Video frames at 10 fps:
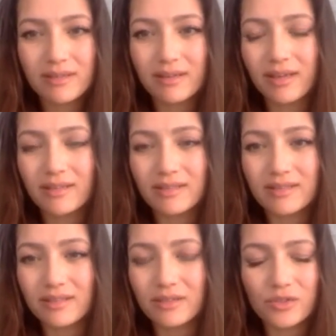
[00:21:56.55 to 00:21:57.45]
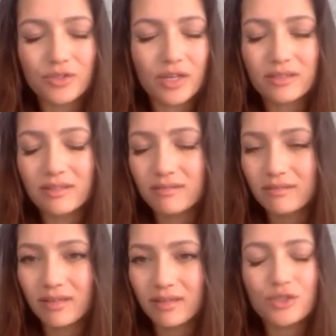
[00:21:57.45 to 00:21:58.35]
is just,
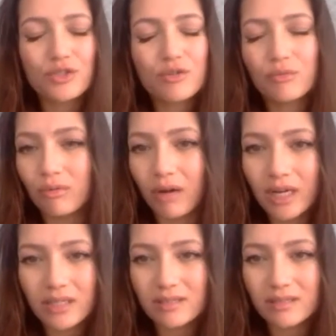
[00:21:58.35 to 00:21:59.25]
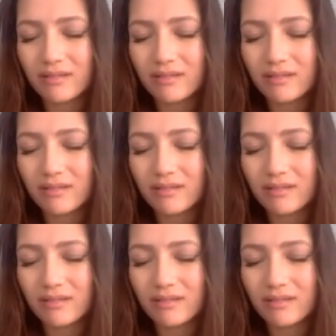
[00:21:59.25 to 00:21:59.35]
it's too great.